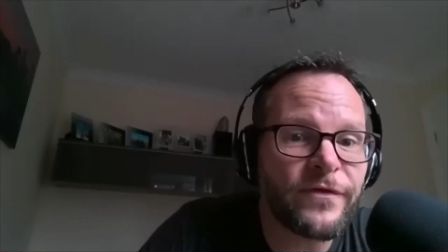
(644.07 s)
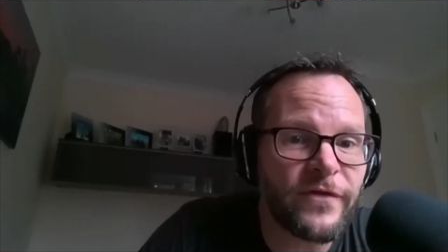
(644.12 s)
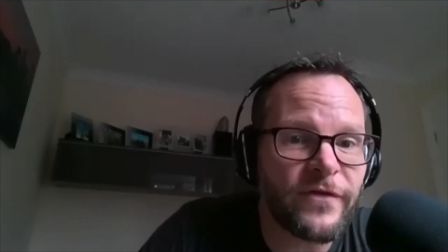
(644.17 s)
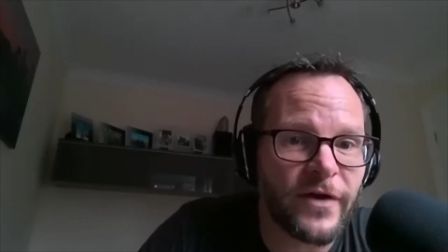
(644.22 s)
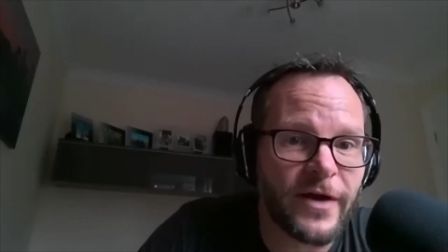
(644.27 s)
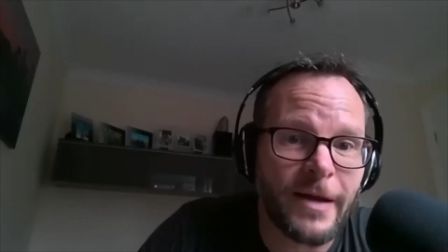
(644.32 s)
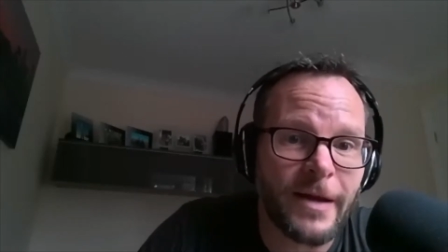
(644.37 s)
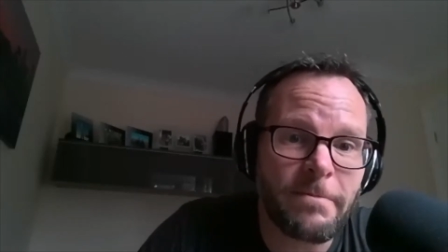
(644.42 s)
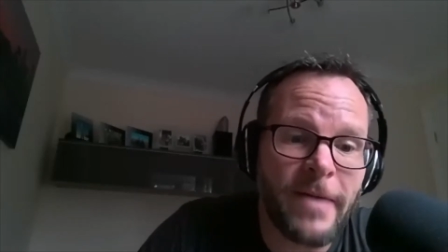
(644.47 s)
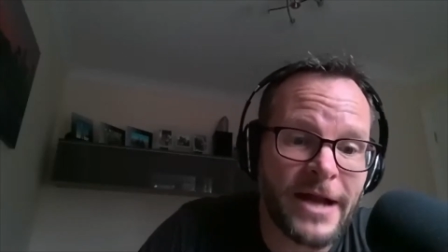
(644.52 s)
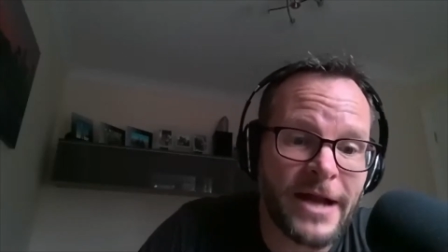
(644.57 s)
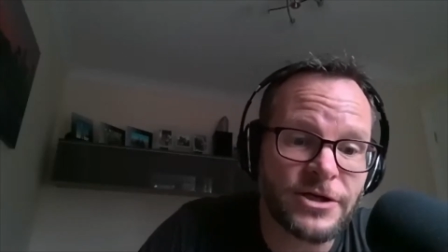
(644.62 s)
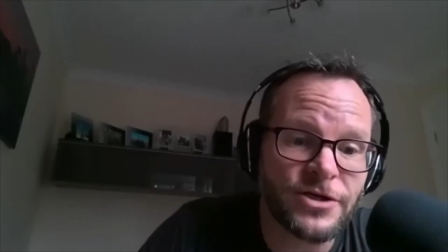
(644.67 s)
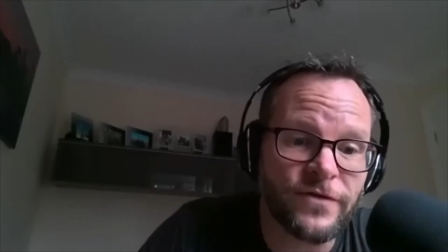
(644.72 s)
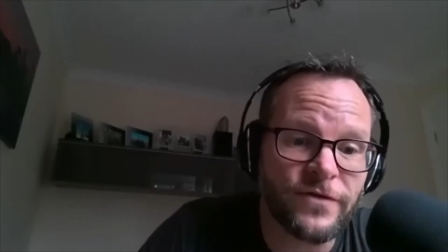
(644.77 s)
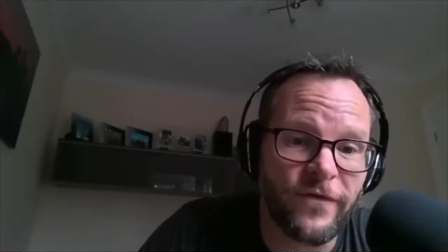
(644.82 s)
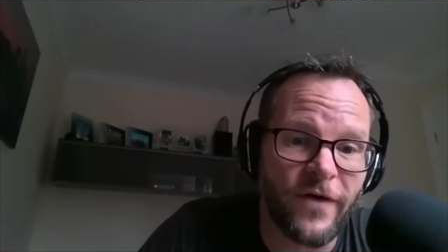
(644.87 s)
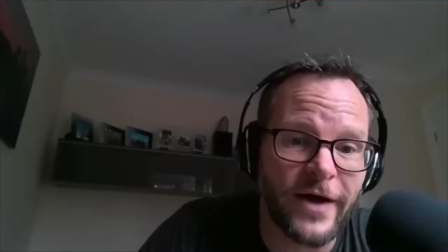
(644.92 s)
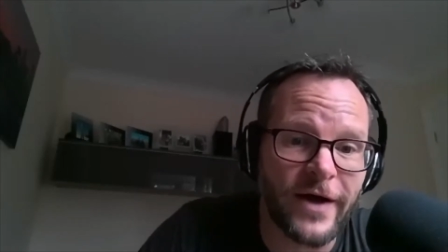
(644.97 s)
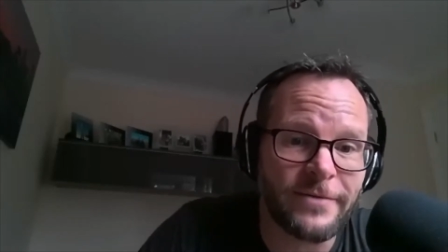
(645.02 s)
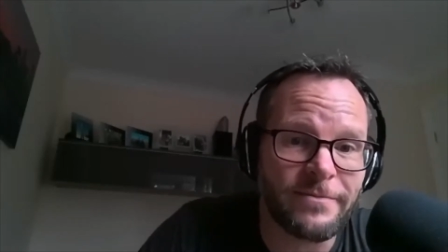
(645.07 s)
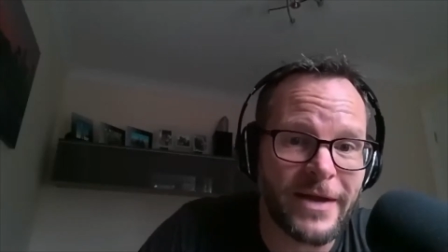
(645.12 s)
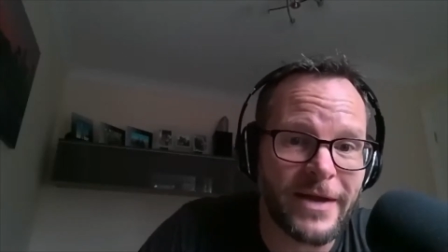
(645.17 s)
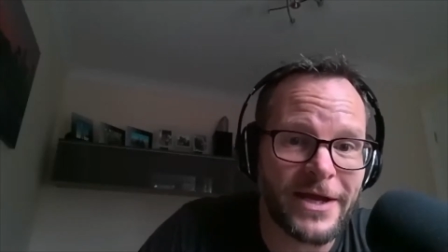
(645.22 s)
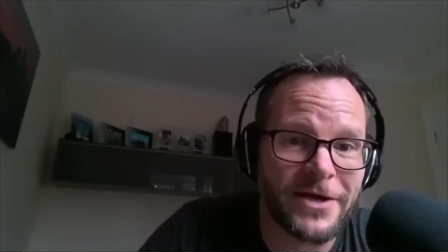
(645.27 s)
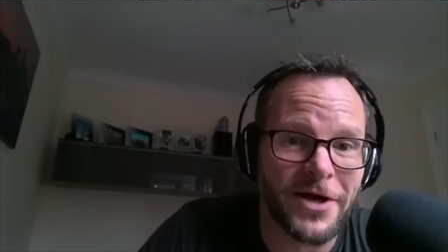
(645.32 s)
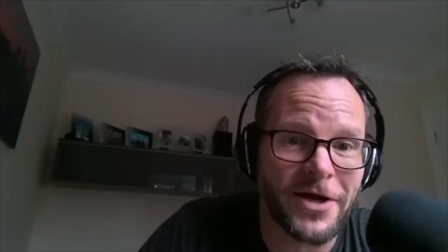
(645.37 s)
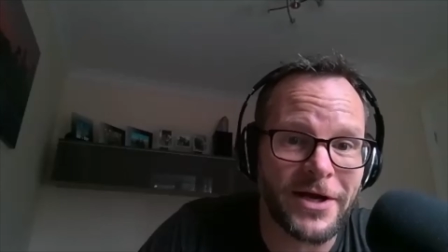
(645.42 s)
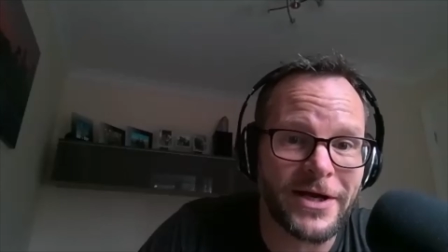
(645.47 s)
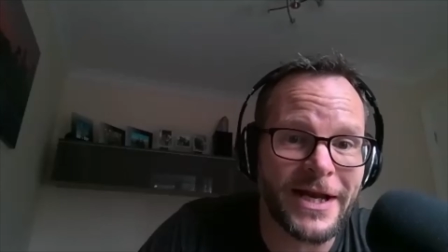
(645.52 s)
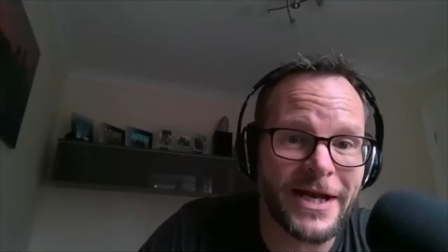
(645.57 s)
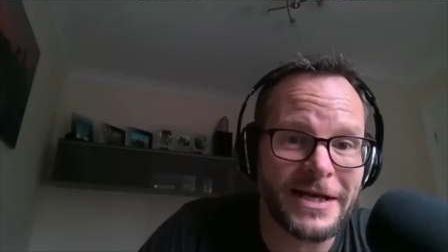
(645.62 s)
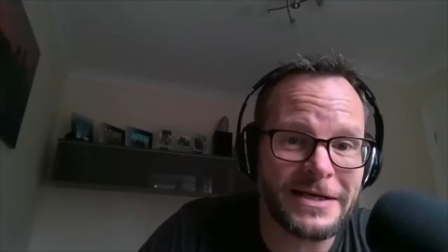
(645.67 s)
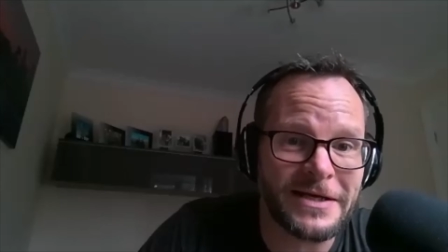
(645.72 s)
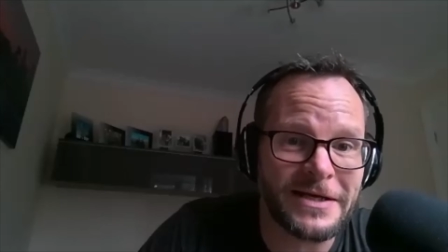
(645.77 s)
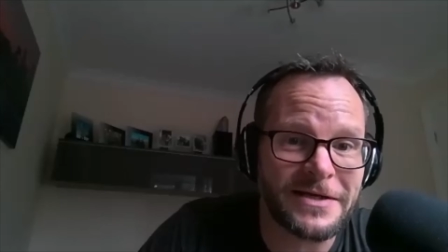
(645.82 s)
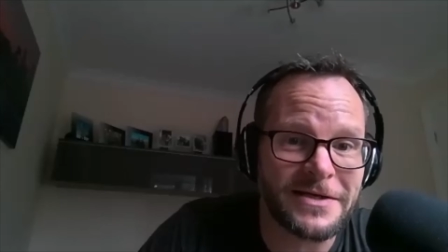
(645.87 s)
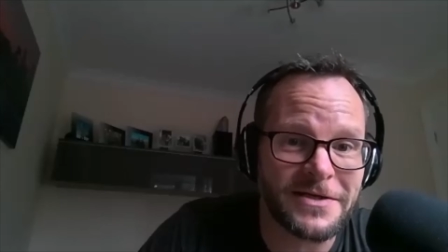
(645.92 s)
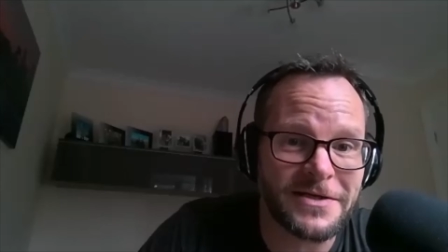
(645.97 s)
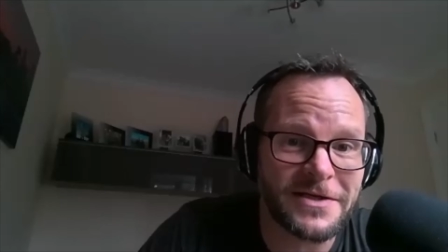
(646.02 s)
and it petrified me and I nearly
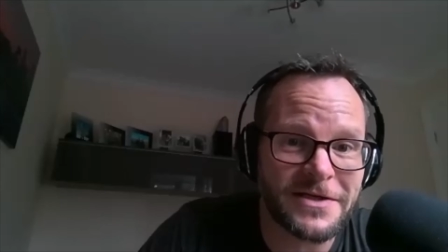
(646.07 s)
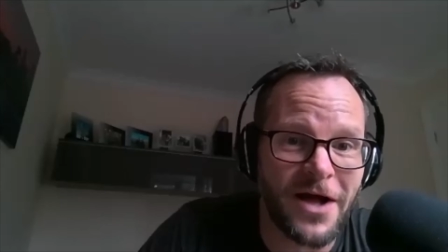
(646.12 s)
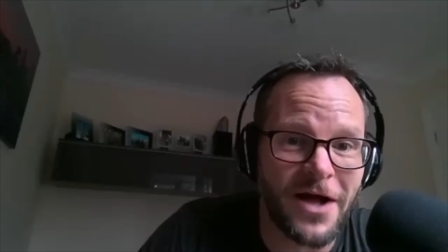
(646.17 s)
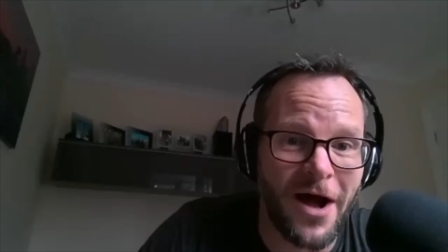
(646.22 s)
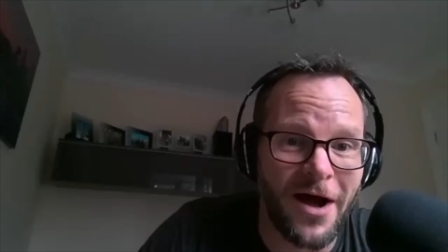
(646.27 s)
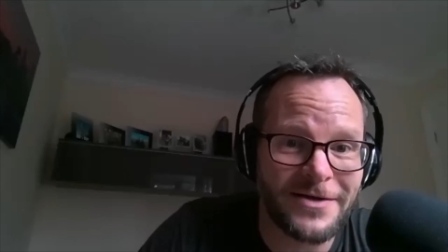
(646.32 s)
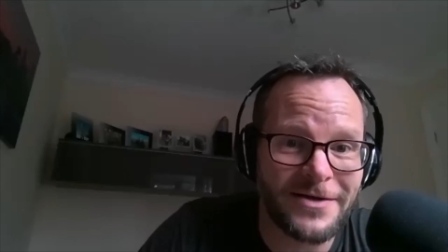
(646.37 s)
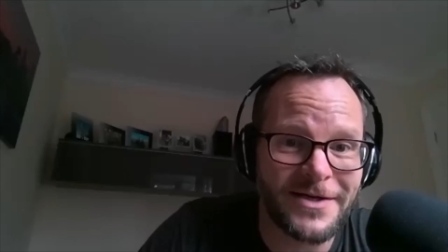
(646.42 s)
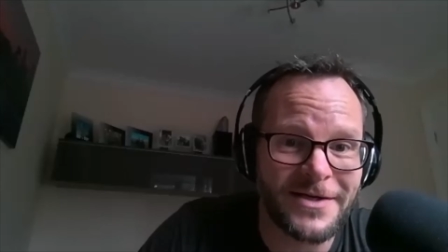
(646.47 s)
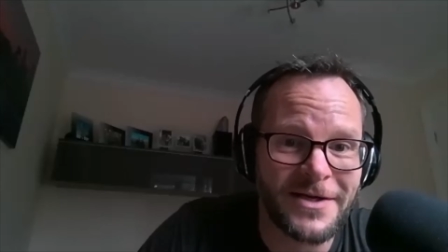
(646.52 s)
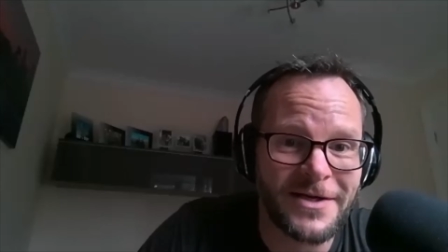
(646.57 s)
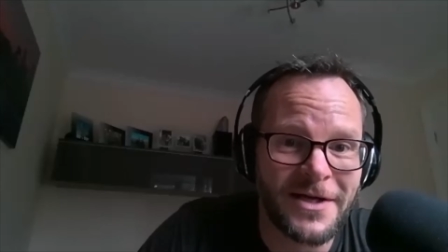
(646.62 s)
didn't start.